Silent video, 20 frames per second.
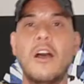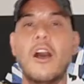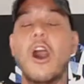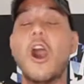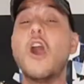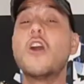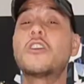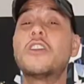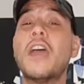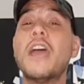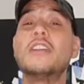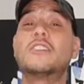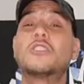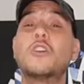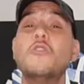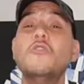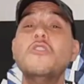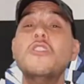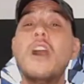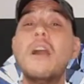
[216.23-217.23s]
Okay,
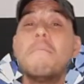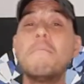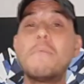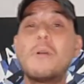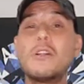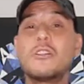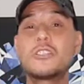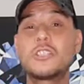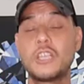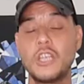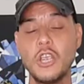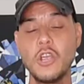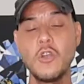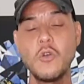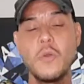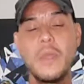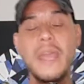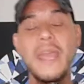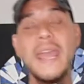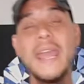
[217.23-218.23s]
so number
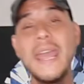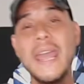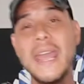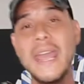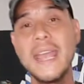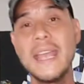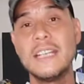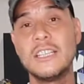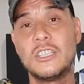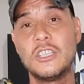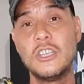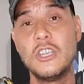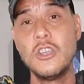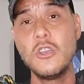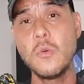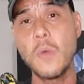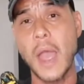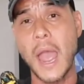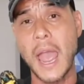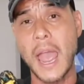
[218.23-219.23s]
2 is
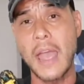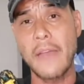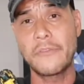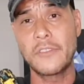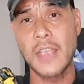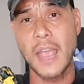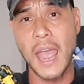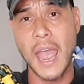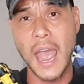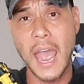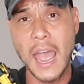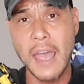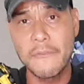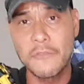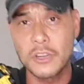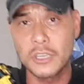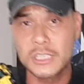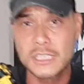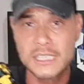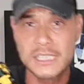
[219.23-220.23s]
you have to have
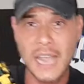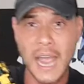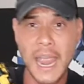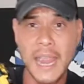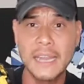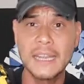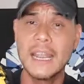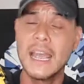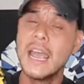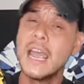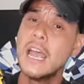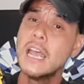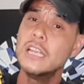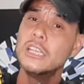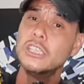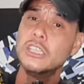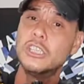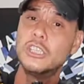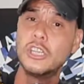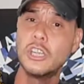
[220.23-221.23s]
your sight
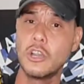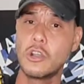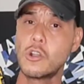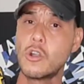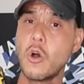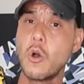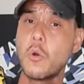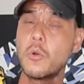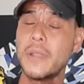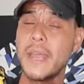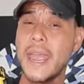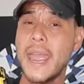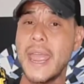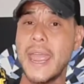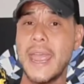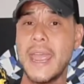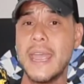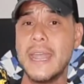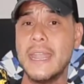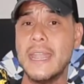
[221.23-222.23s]
zeroed
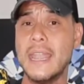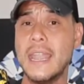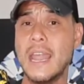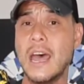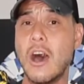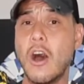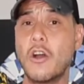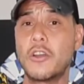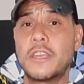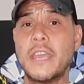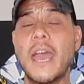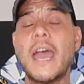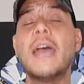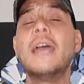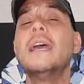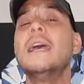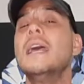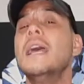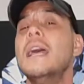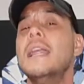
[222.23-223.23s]
in,
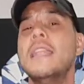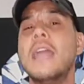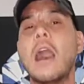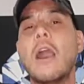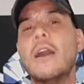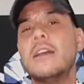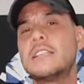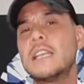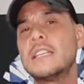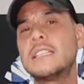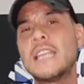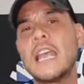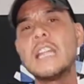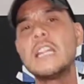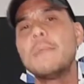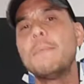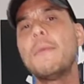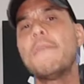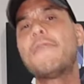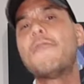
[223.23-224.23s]
okay? Now, as I said
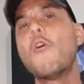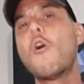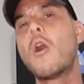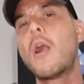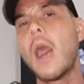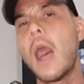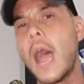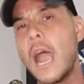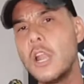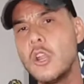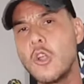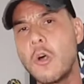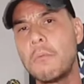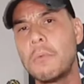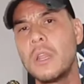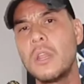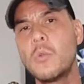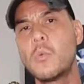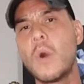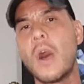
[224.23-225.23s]
to you before, I
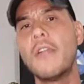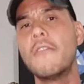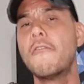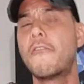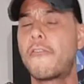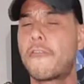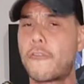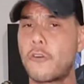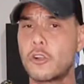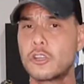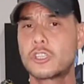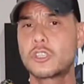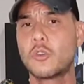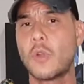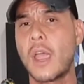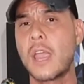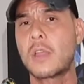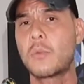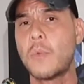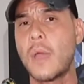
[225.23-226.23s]
normally run first
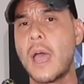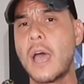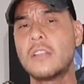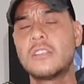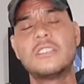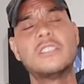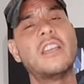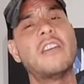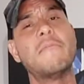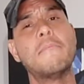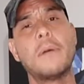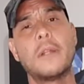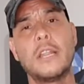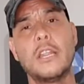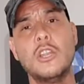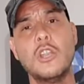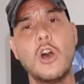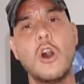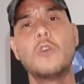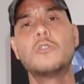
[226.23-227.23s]
strike rounds, as everybody
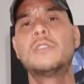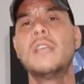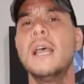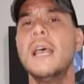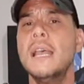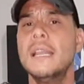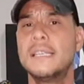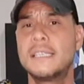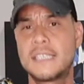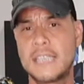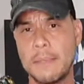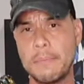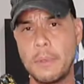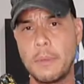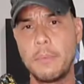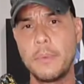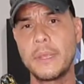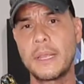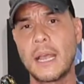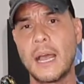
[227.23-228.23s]
knows, simply
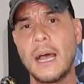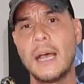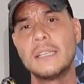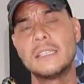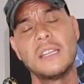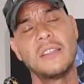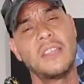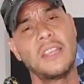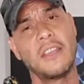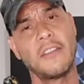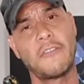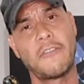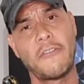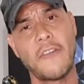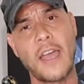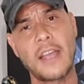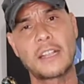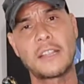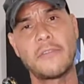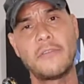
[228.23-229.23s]
because of the
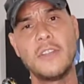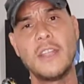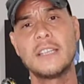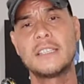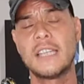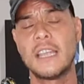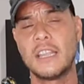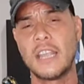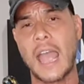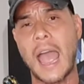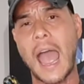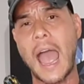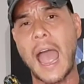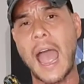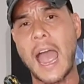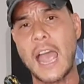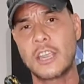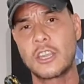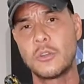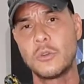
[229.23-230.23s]
effectiveness and the
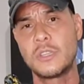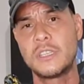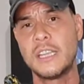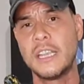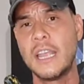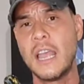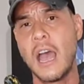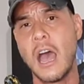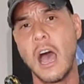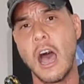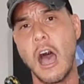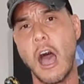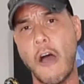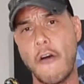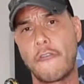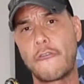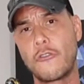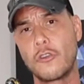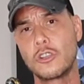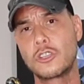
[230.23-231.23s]
accuracy of
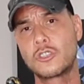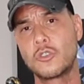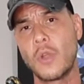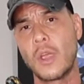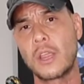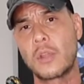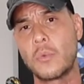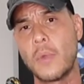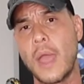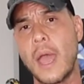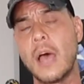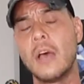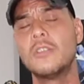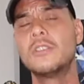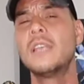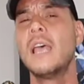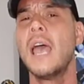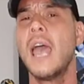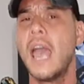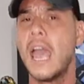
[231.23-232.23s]
first strike rounds.
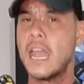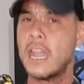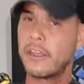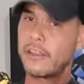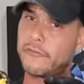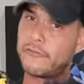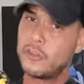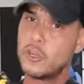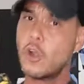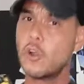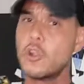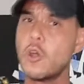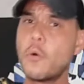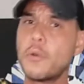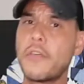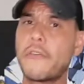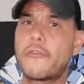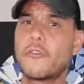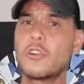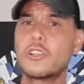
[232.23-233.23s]
And if you don't know what
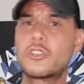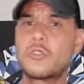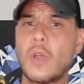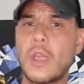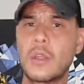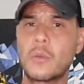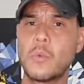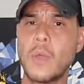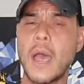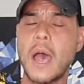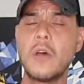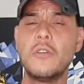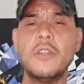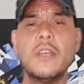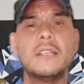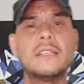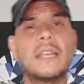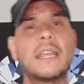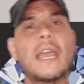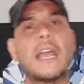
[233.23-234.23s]
the first strike round
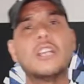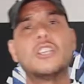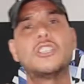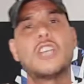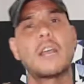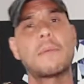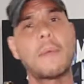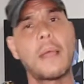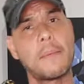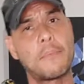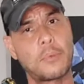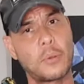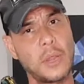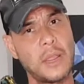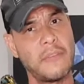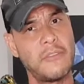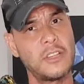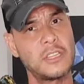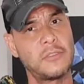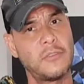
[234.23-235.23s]
is, again, check my
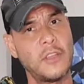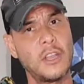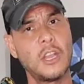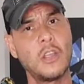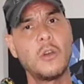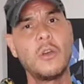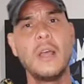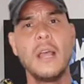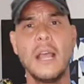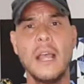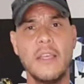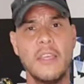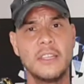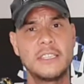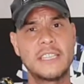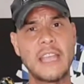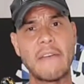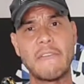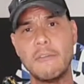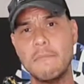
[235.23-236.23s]
previous video, the
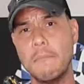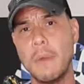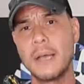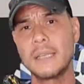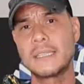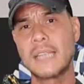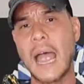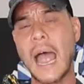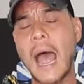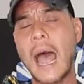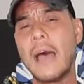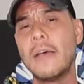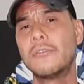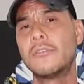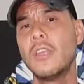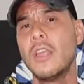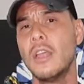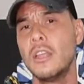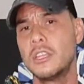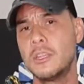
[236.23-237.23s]
7 must-haves
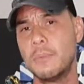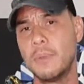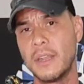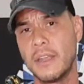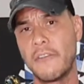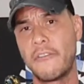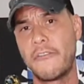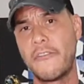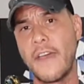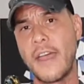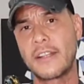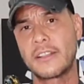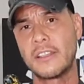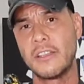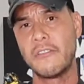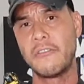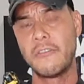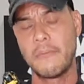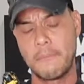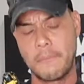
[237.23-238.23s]
to be an
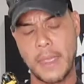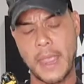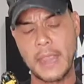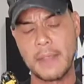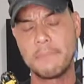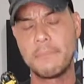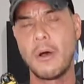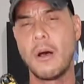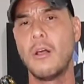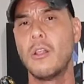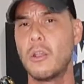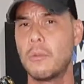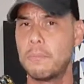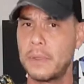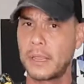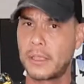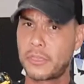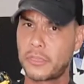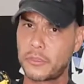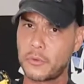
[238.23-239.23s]
effective paintball, a
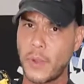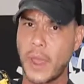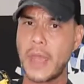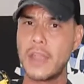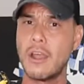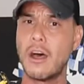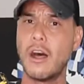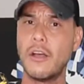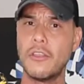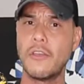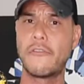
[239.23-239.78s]
big threat on the